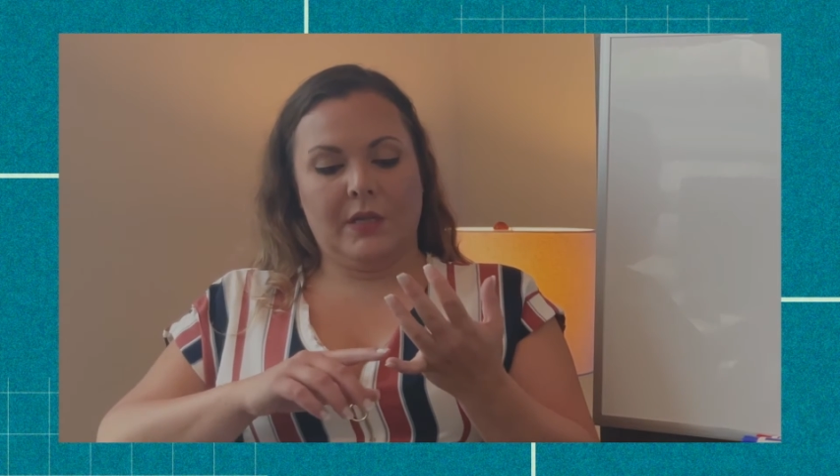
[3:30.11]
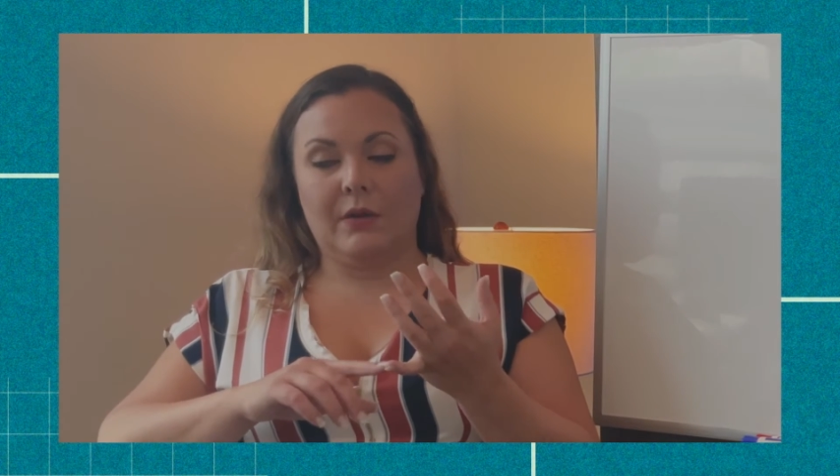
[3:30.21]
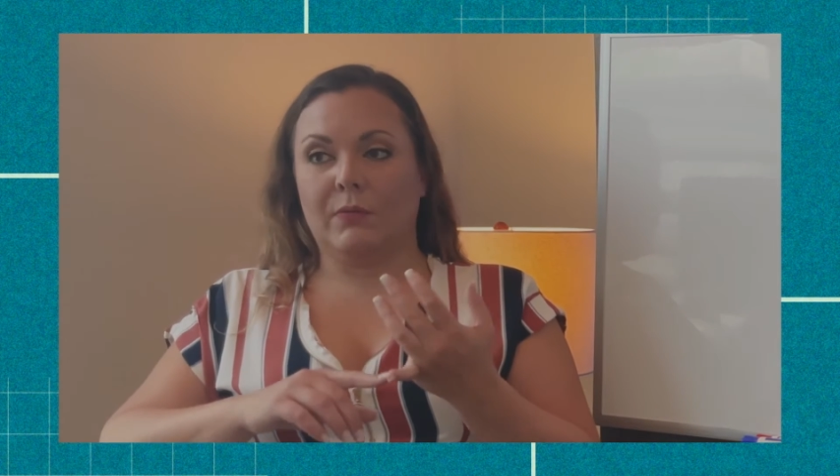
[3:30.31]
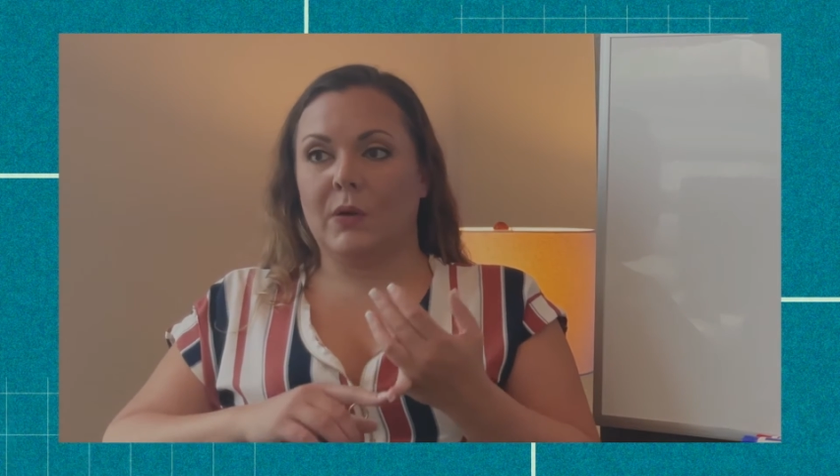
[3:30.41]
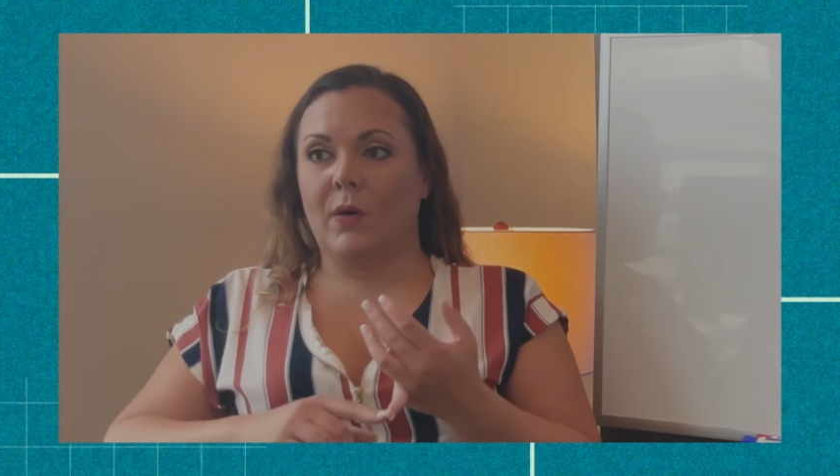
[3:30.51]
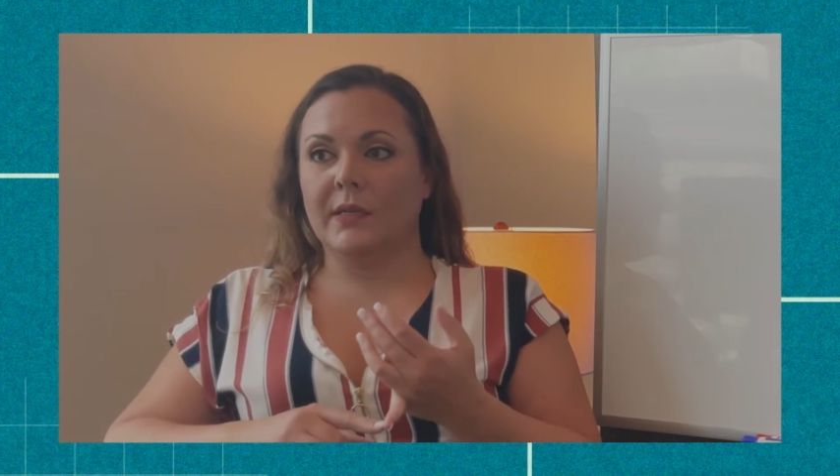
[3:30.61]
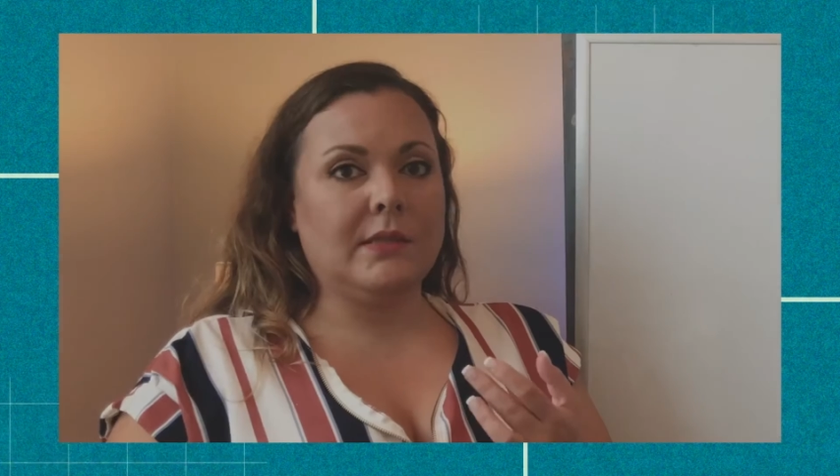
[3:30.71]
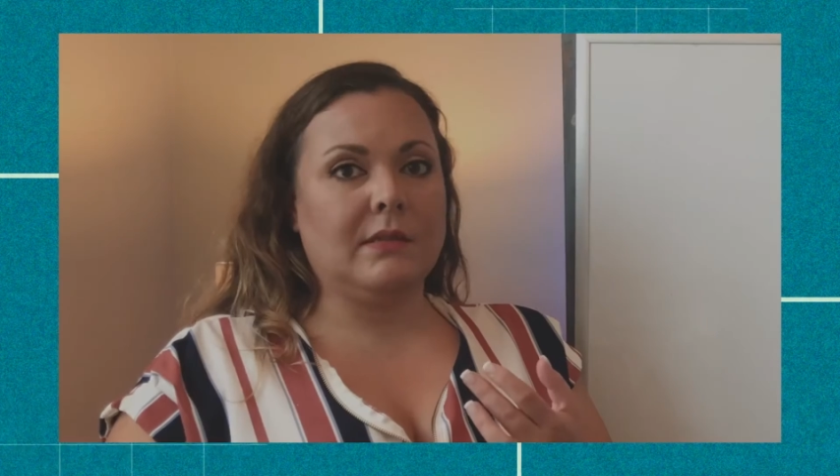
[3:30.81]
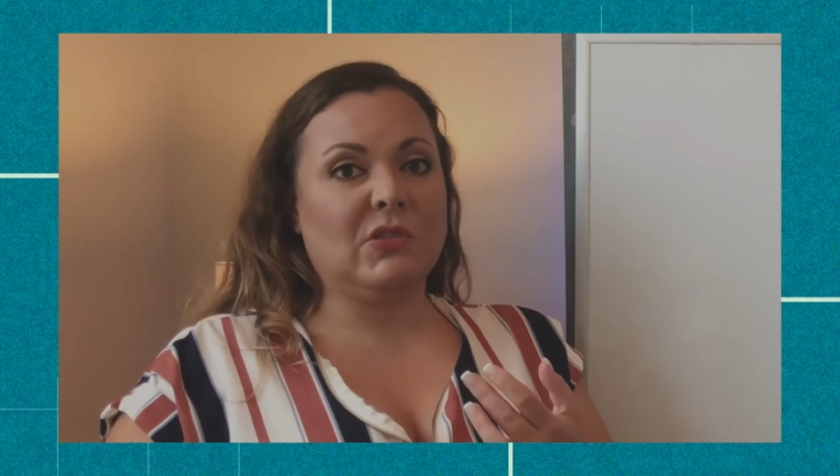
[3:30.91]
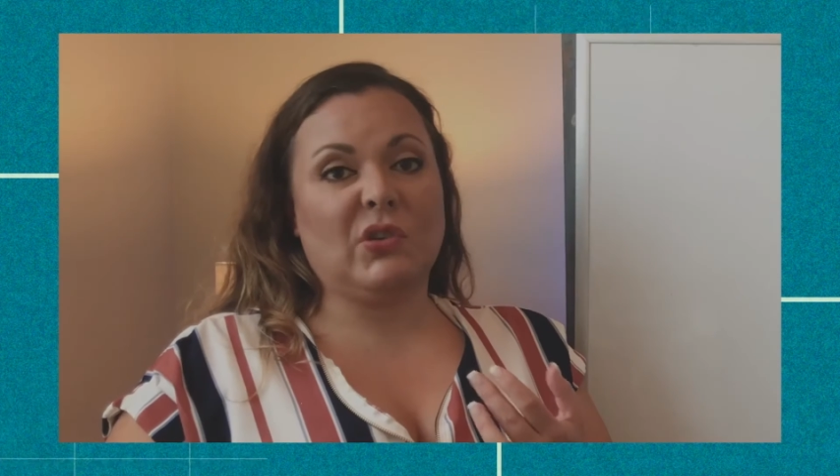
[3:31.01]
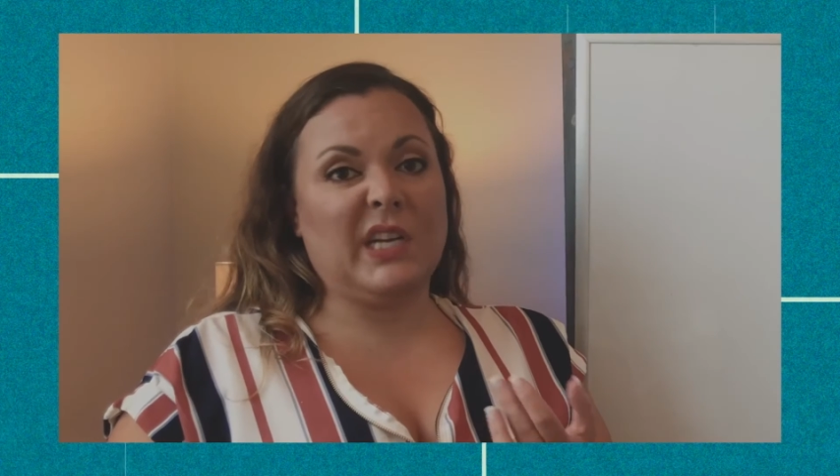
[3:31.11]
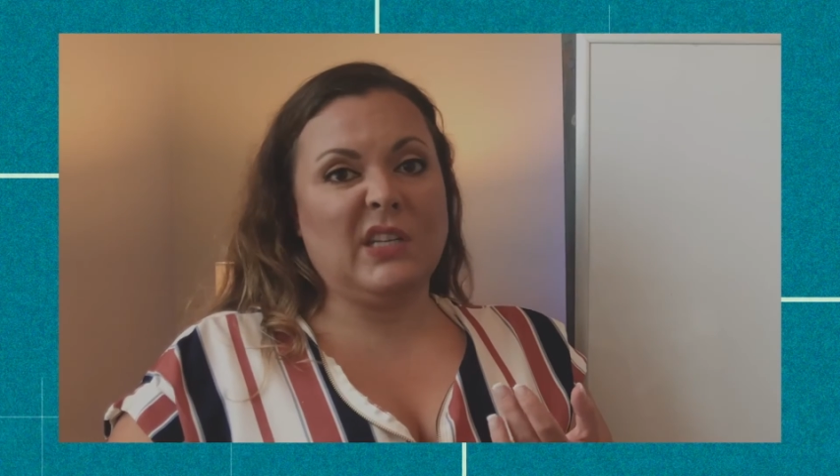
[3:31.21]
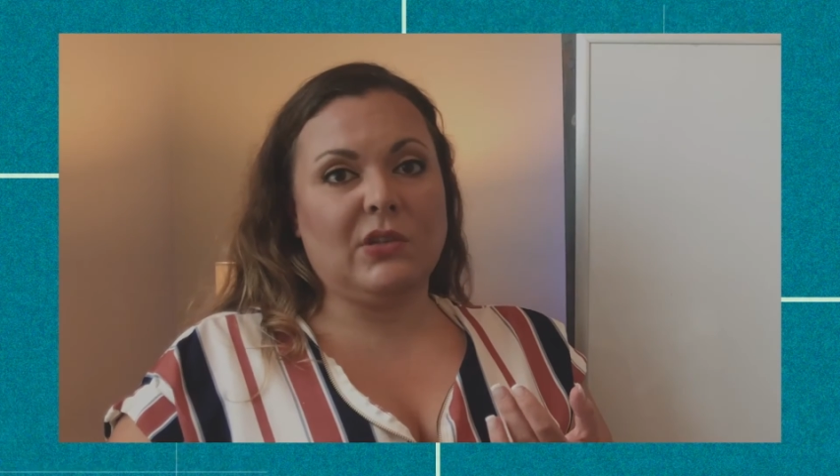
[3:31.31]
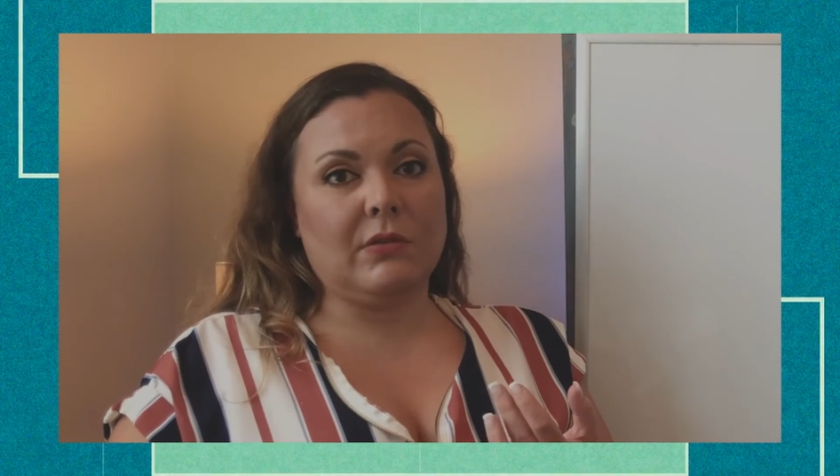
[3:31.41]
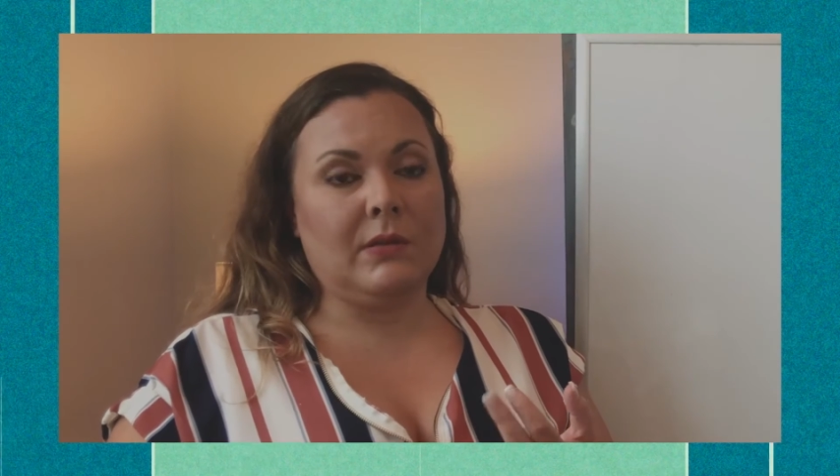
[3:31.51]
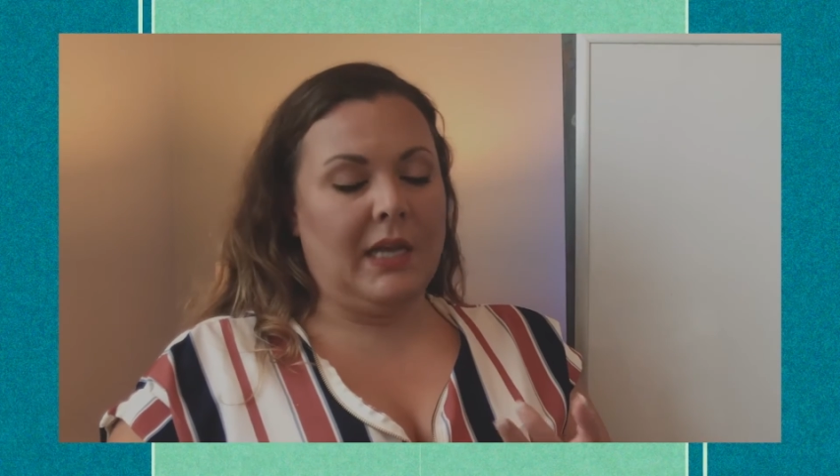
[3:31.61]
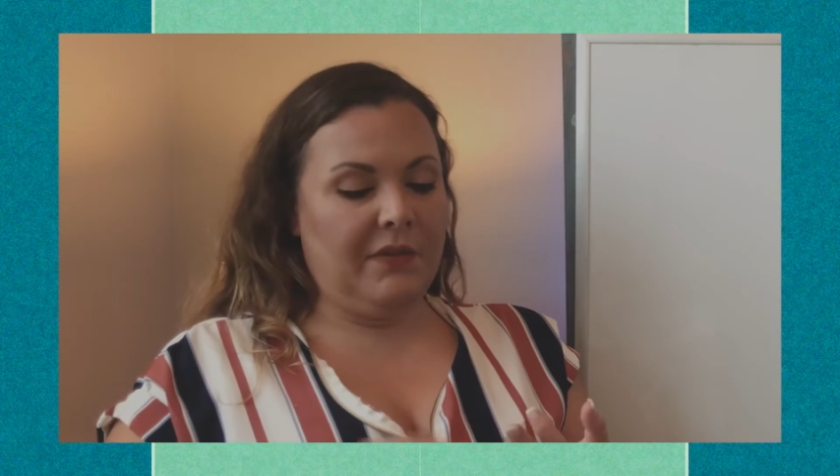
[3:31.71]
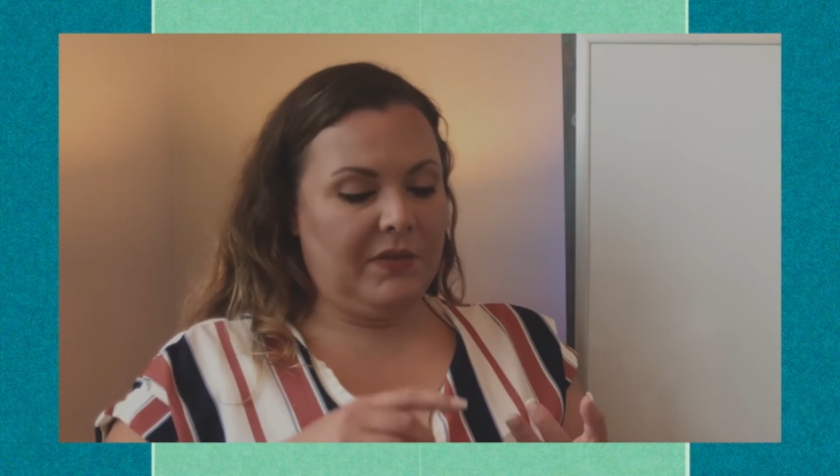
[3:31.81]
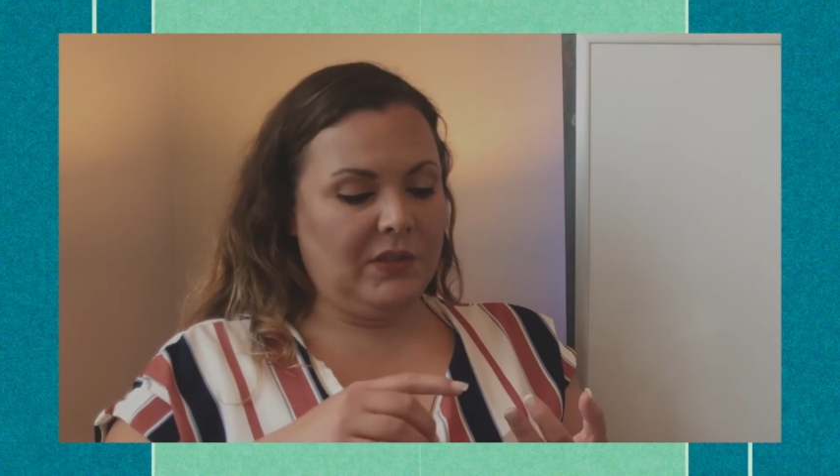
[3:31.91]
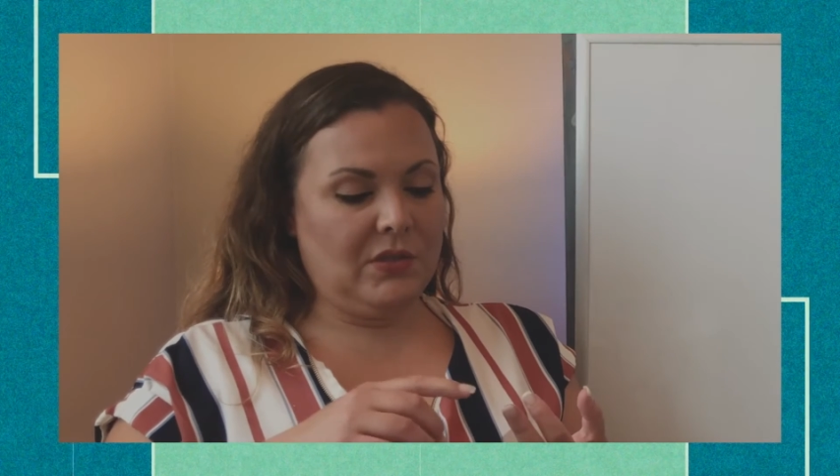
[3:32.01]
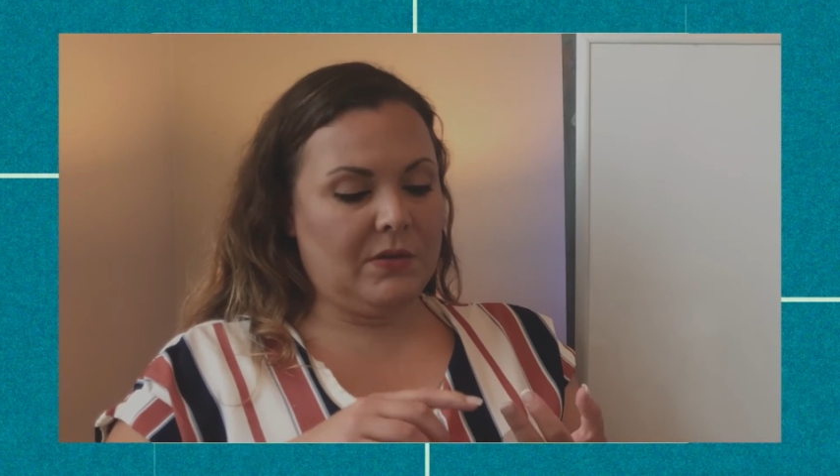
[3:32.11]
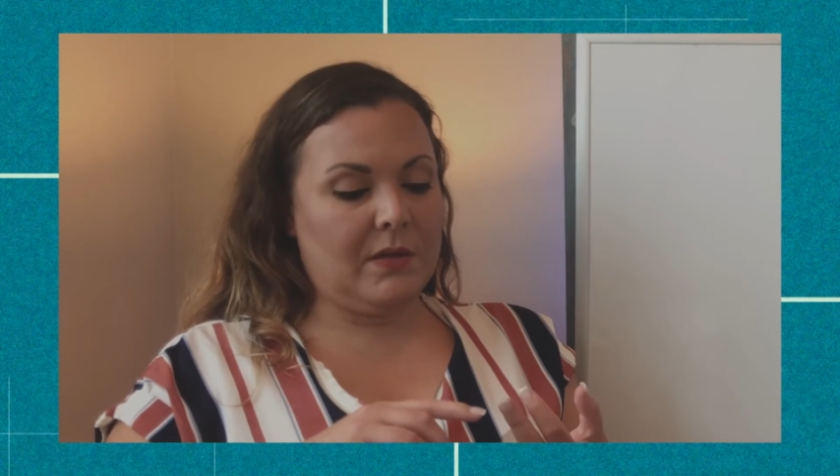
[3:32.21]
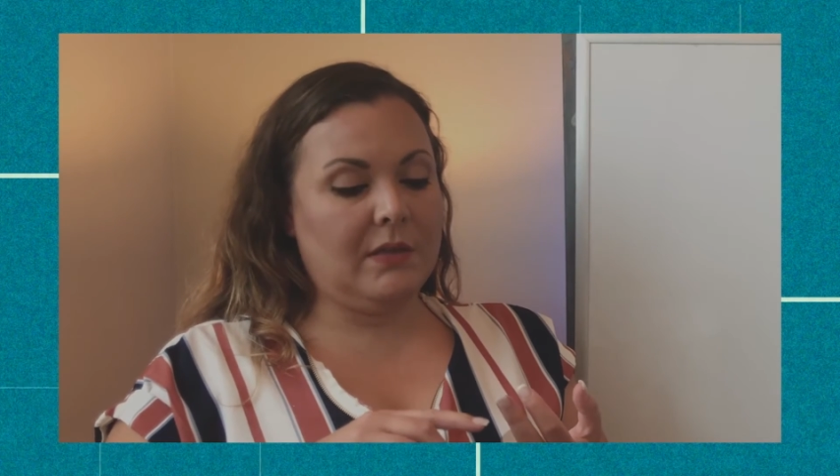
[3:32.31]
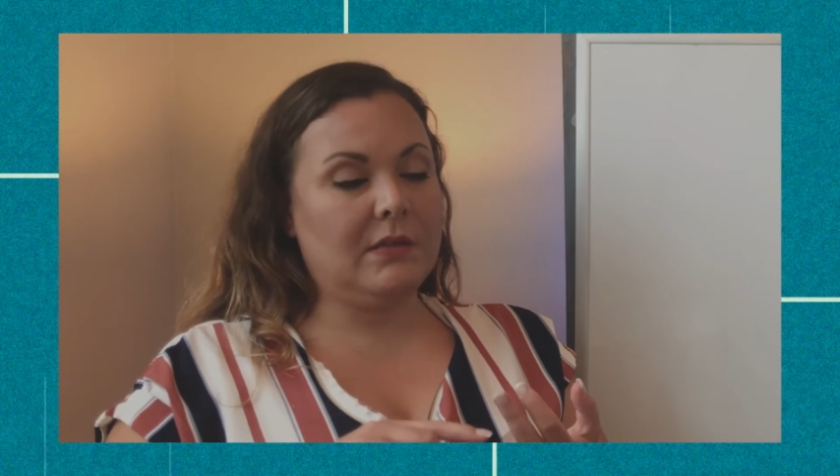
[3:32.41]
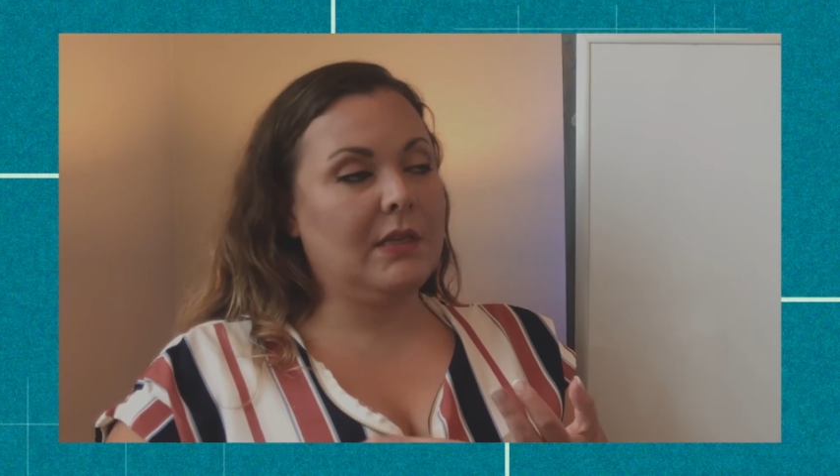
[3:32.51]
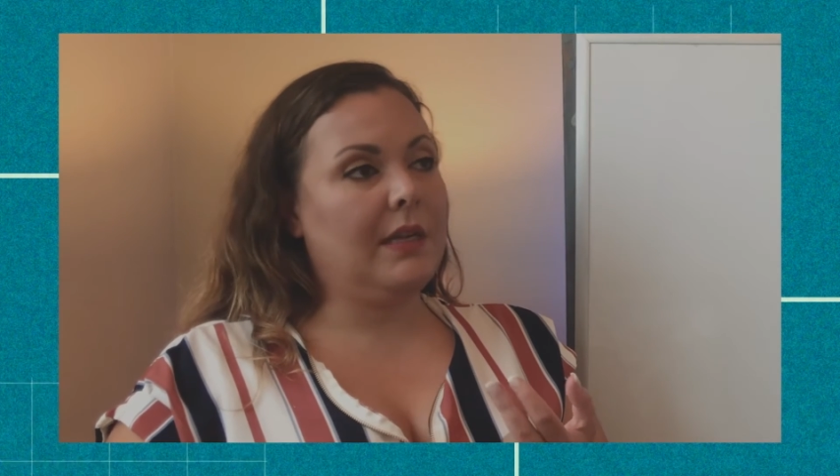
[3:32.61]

they are requesting traditional life insurance,